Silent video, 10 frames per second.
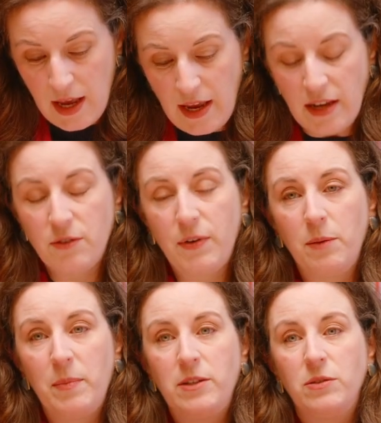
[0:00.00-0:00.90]
in
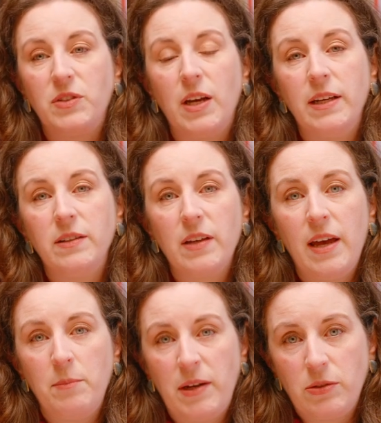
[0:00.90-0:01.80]
developmental science
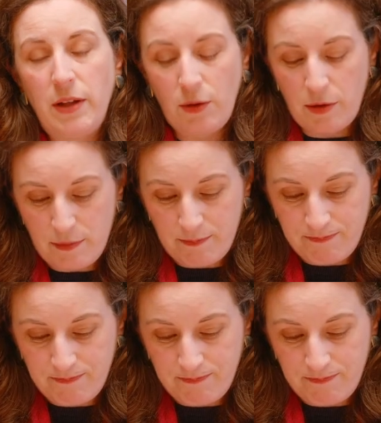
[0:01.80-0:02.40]
and mental health.